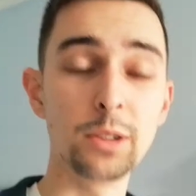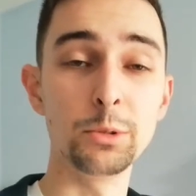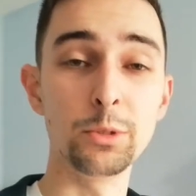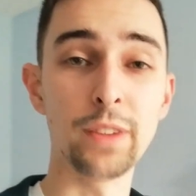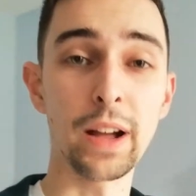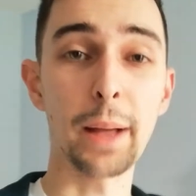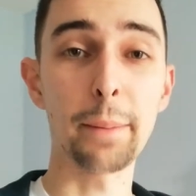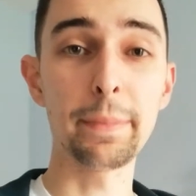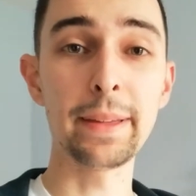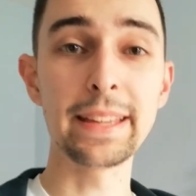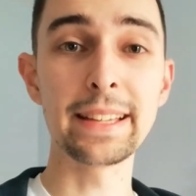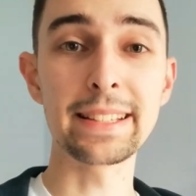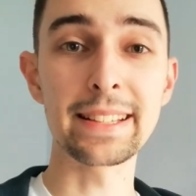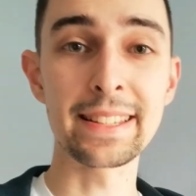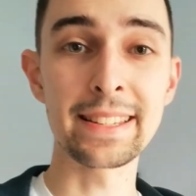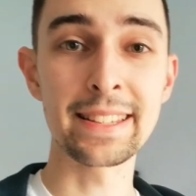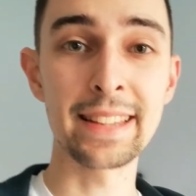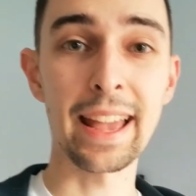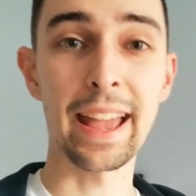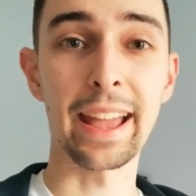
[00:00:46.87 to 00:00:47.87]
With that being
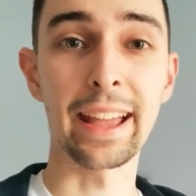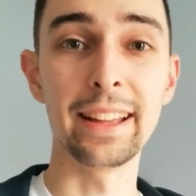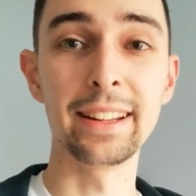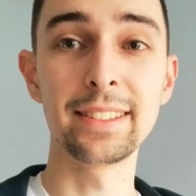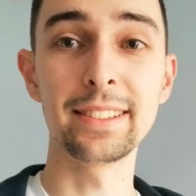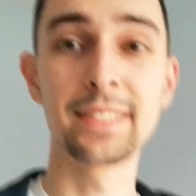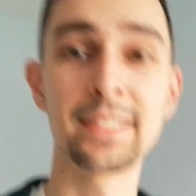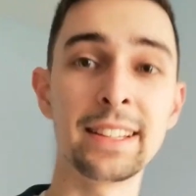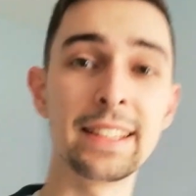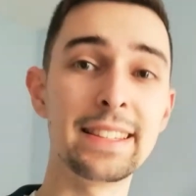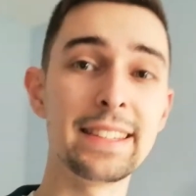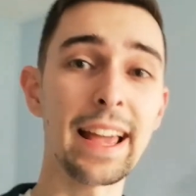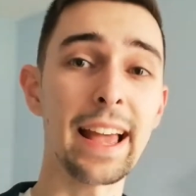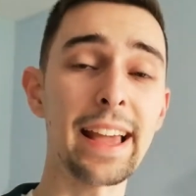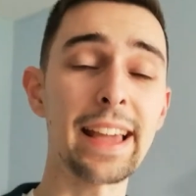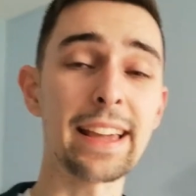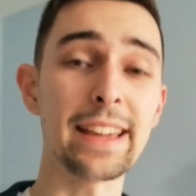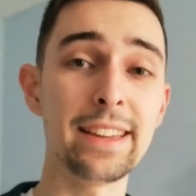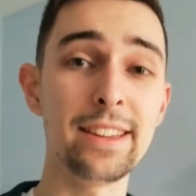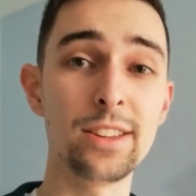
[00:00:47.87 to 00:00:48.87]
said,
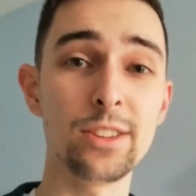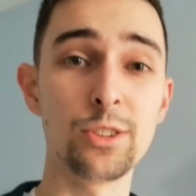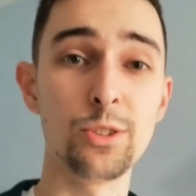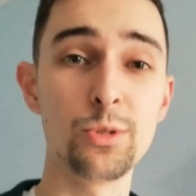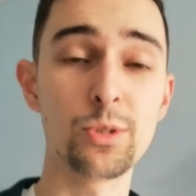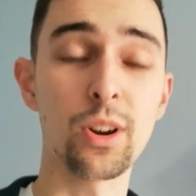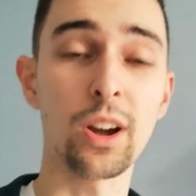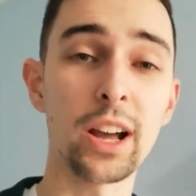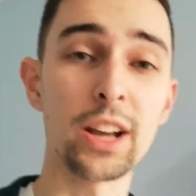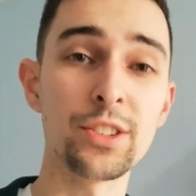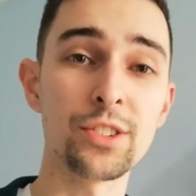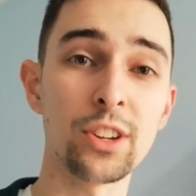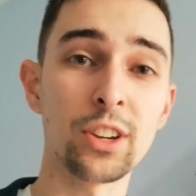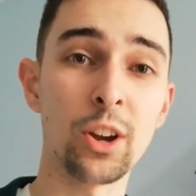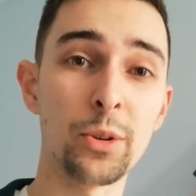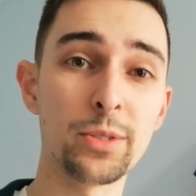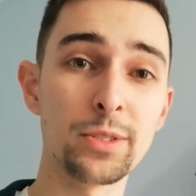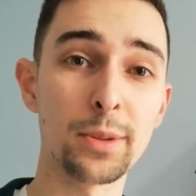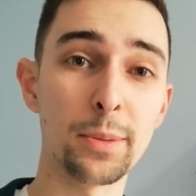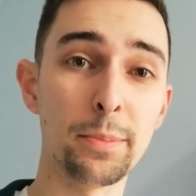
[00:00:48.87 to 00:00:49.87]
today you guys are
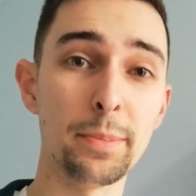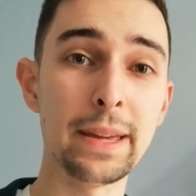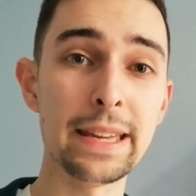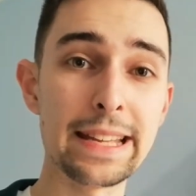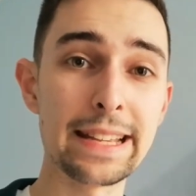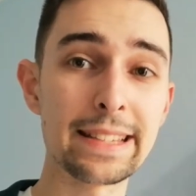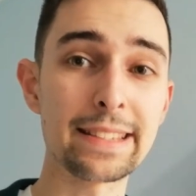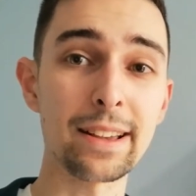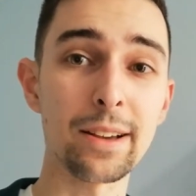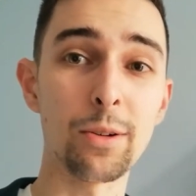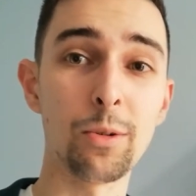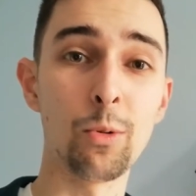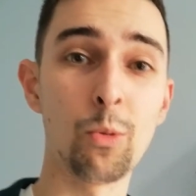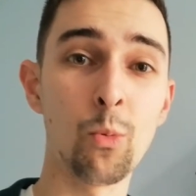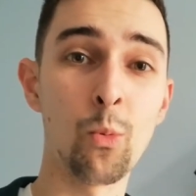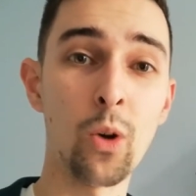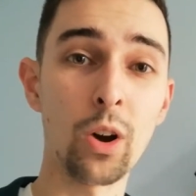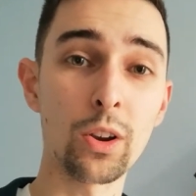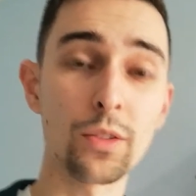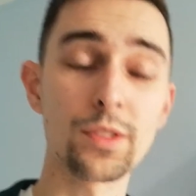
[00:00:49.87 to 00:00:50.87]
going to meet
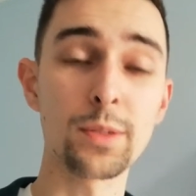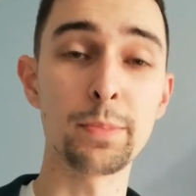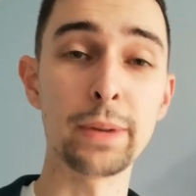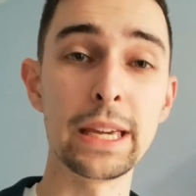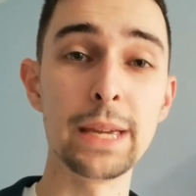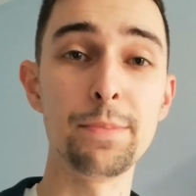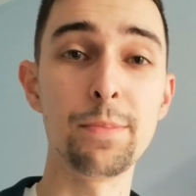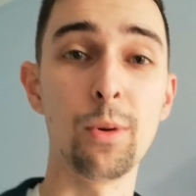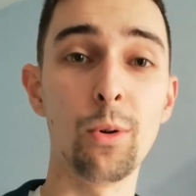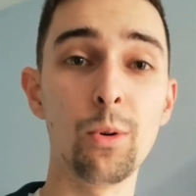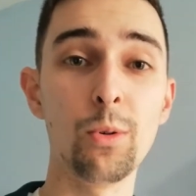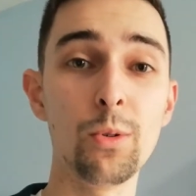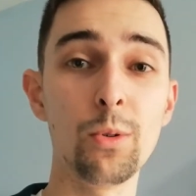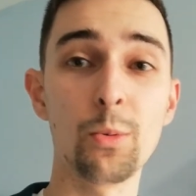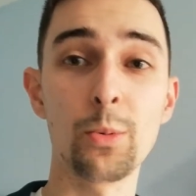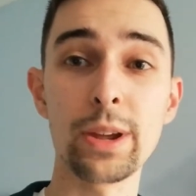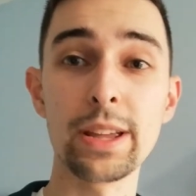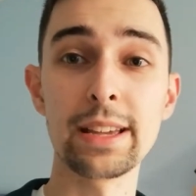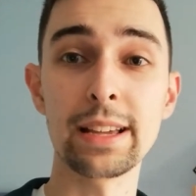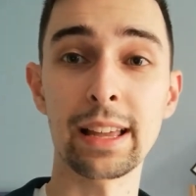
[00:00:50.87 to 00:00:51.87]
one of the people
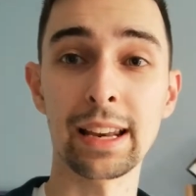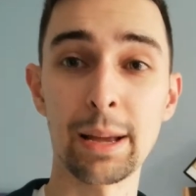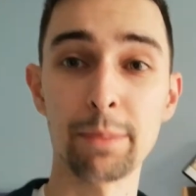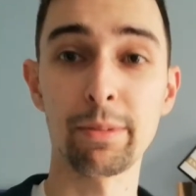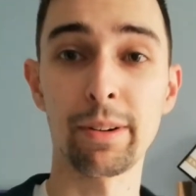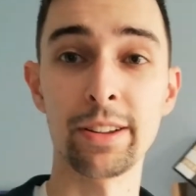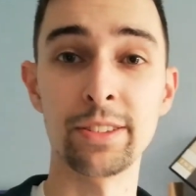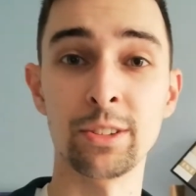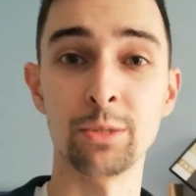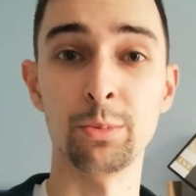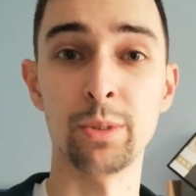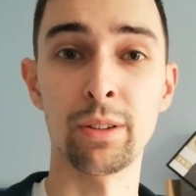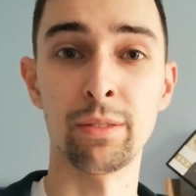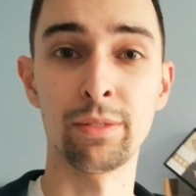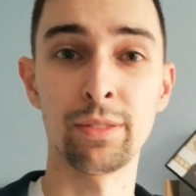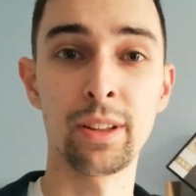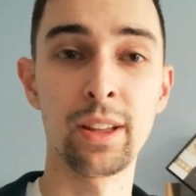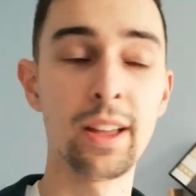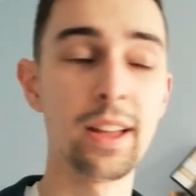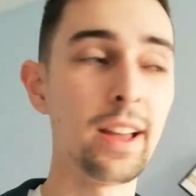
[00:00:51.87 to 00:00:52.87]
we collaborated
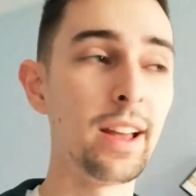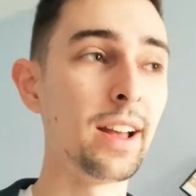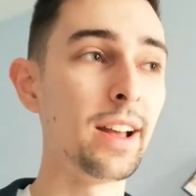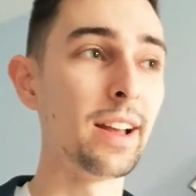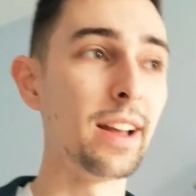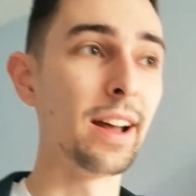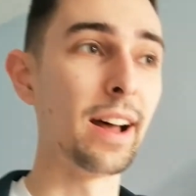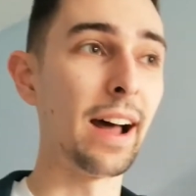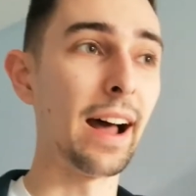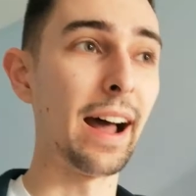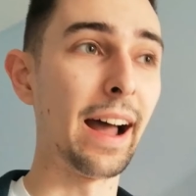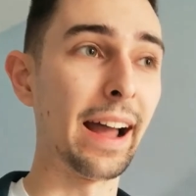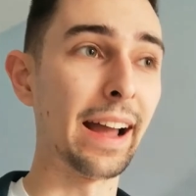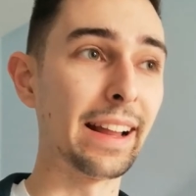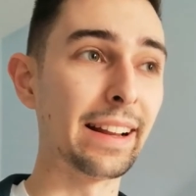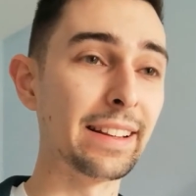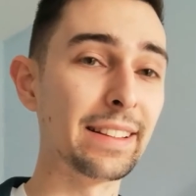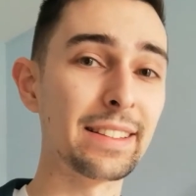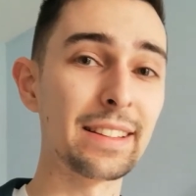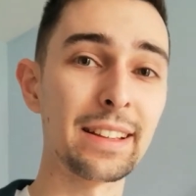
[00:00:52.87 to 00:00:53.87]
with,
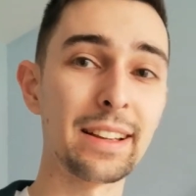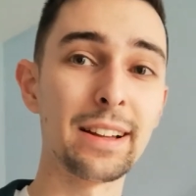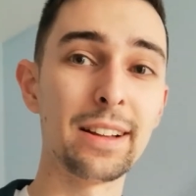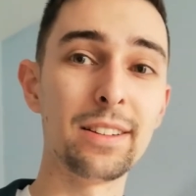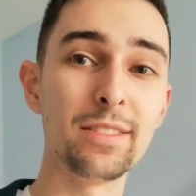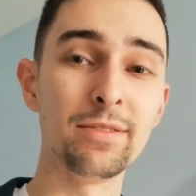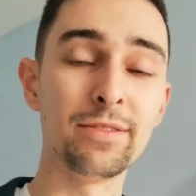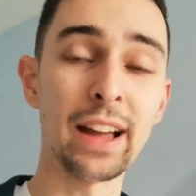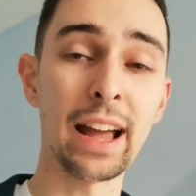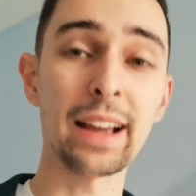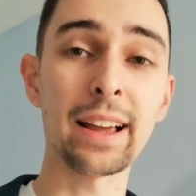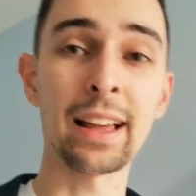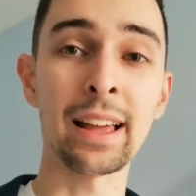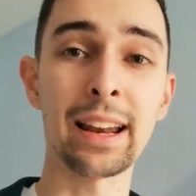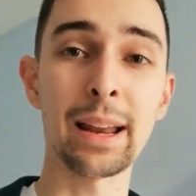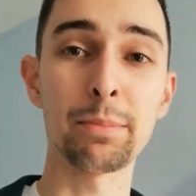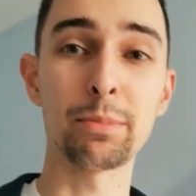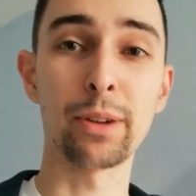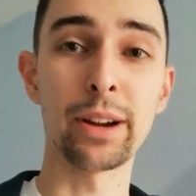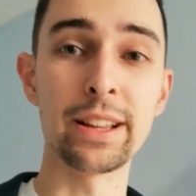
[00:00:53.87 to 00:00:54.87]
and that
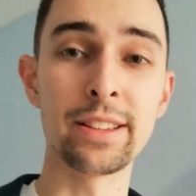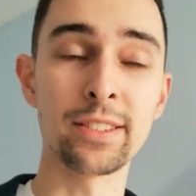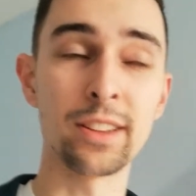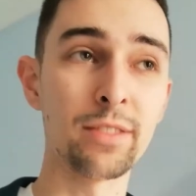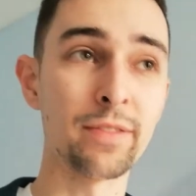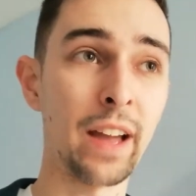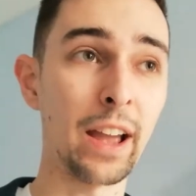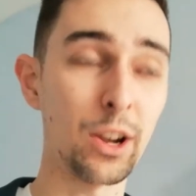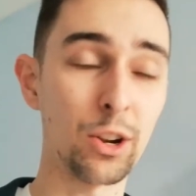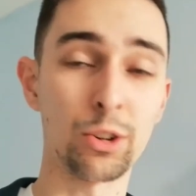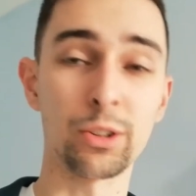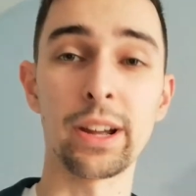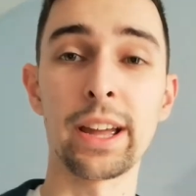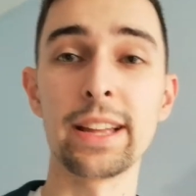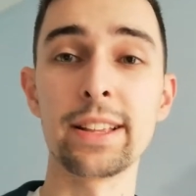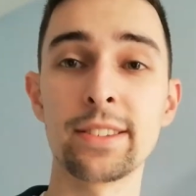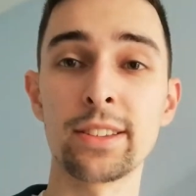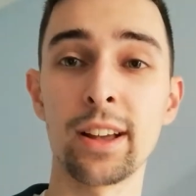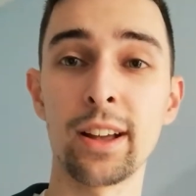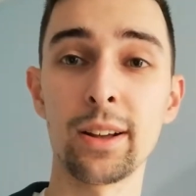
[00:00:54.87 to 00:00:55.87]
collaborator, that
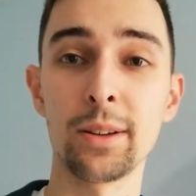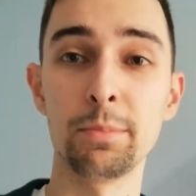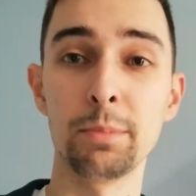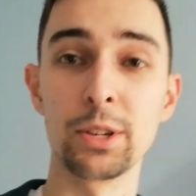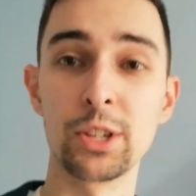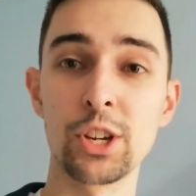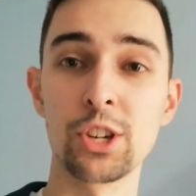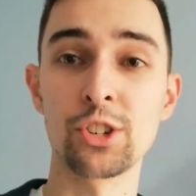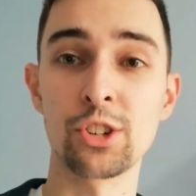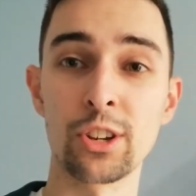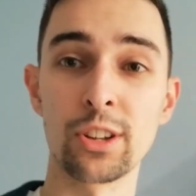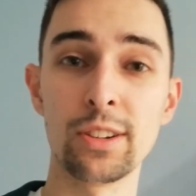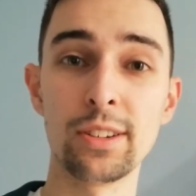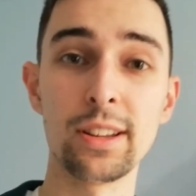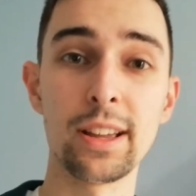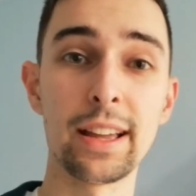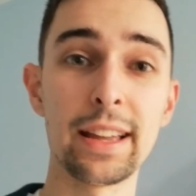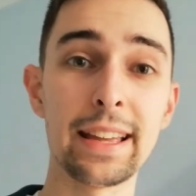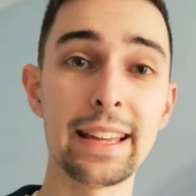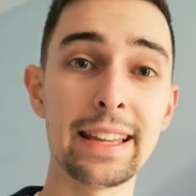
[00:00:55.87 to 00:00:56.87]
creator,
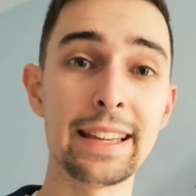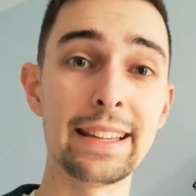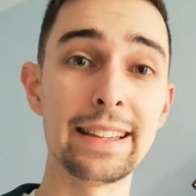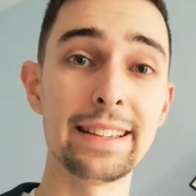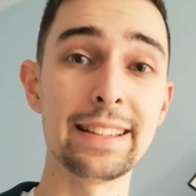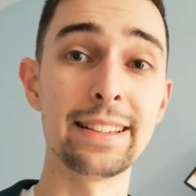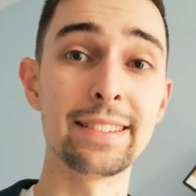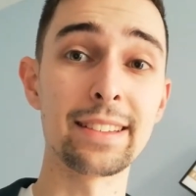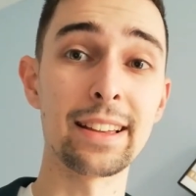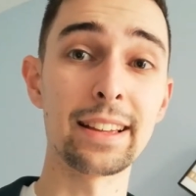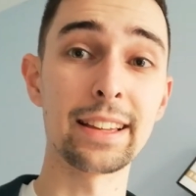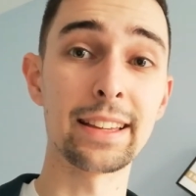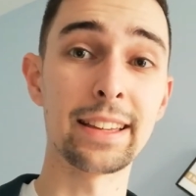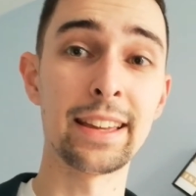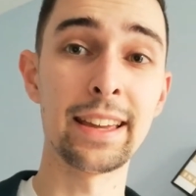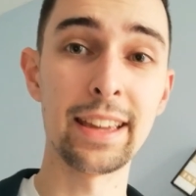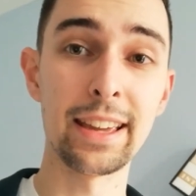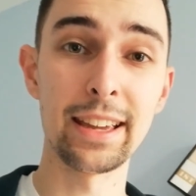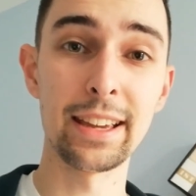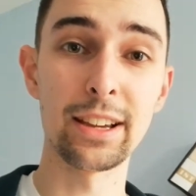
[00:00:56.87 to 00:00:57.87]
magician is
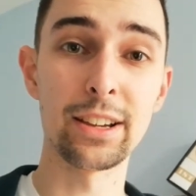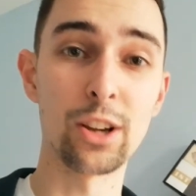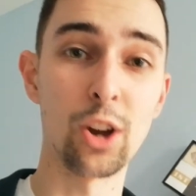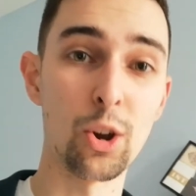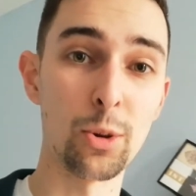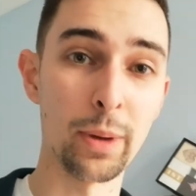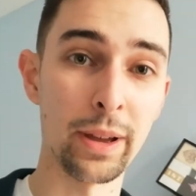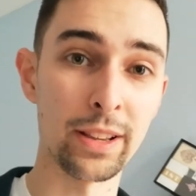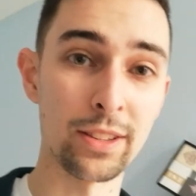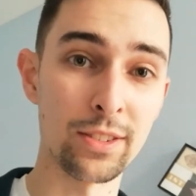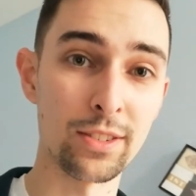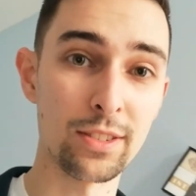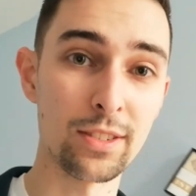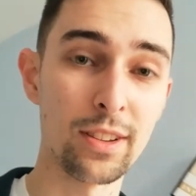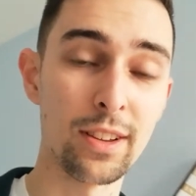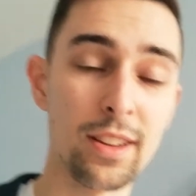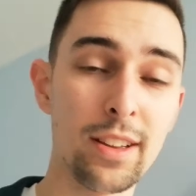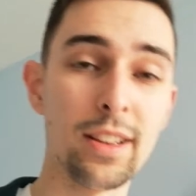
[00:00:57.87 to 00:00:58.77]
Kier Gomes.